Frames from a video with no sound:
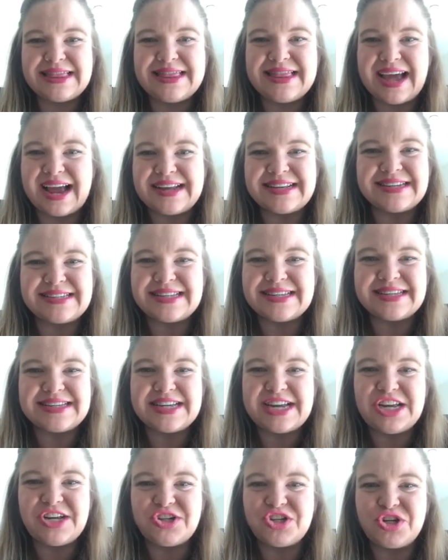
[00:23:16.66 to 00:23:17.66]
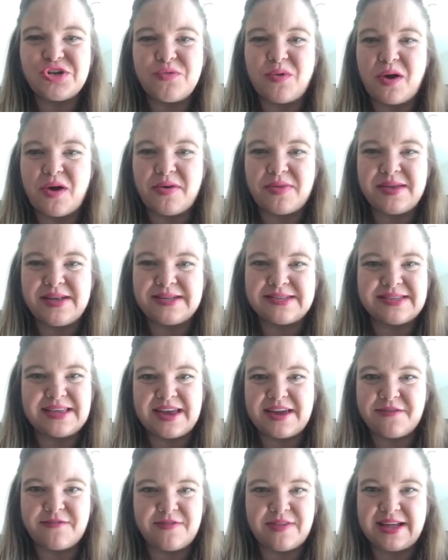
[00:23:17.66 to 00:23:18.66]
that doesn't teach you all these
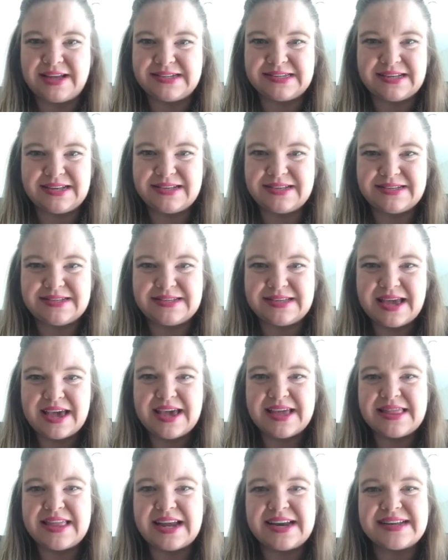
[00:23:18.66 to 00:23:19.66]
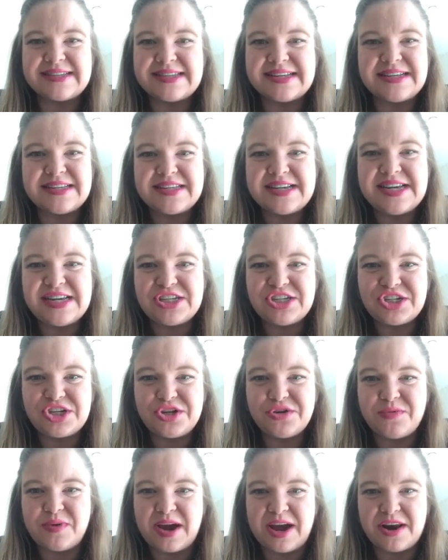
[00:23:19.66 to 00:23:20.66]
life lessons. That doesn't teach
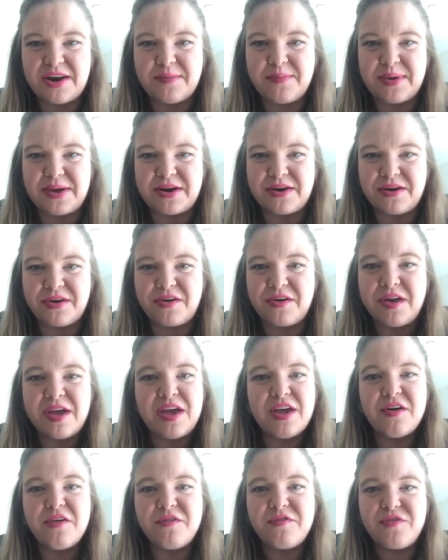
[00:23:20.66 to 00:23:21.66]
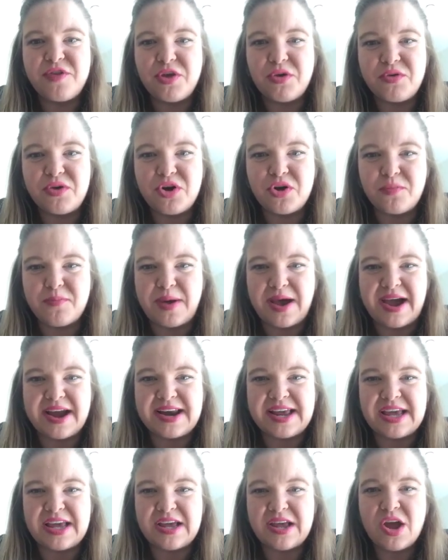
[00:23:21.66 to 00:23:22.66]
you how to better fuel your
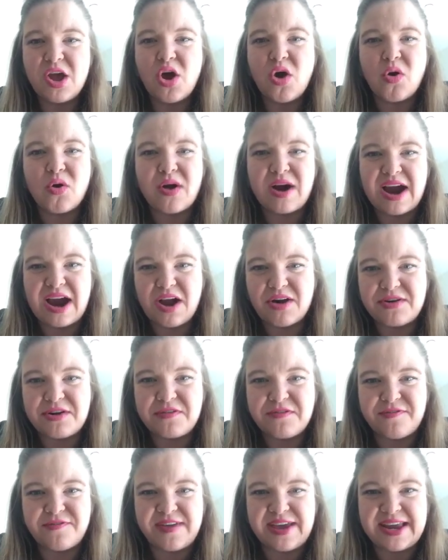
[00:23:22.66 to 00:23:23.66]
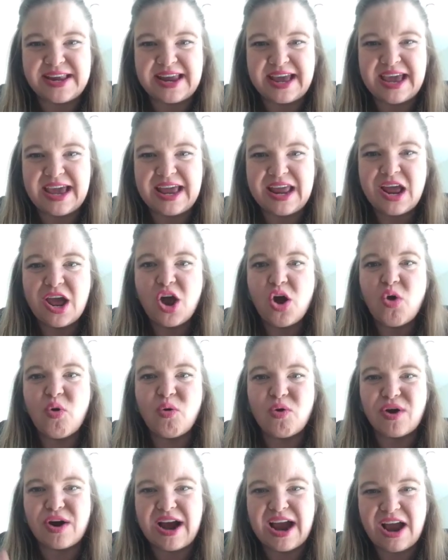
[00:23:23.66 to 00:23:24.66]
body, or how to feed it,
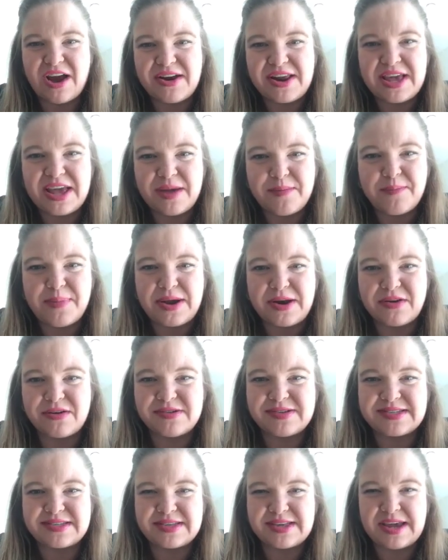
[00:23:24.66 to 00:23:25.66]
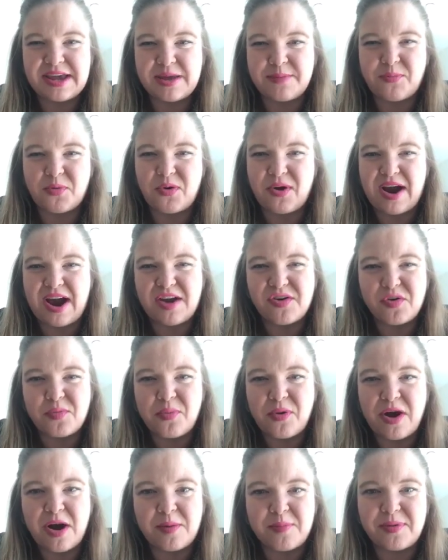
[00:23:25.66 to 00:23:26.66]
or how to get better sleep, or how to
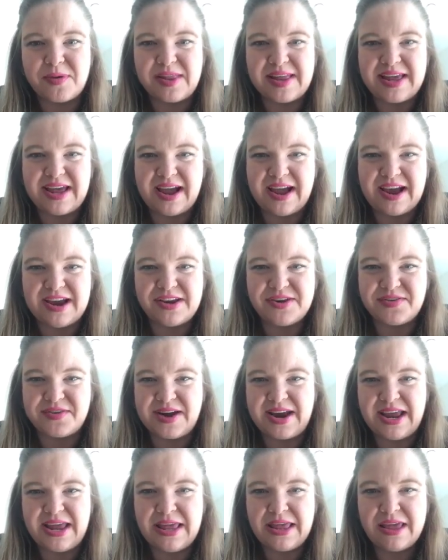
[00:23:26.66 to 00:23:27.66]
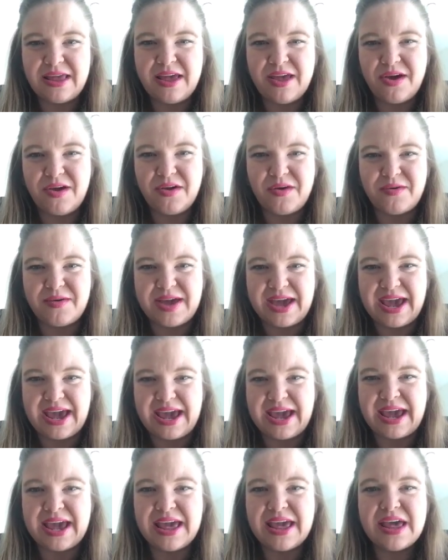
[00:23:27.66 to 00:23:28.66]
properly hydrate,
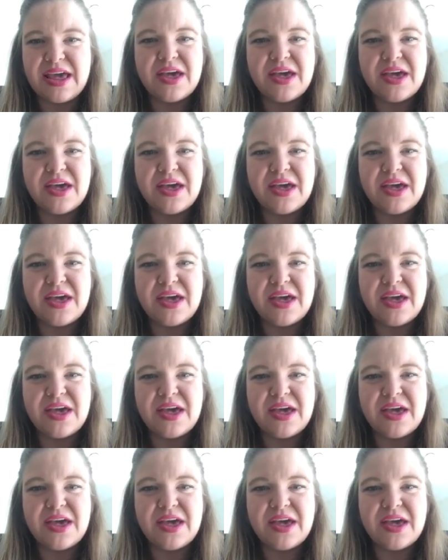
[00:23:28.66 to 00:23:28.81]
okay?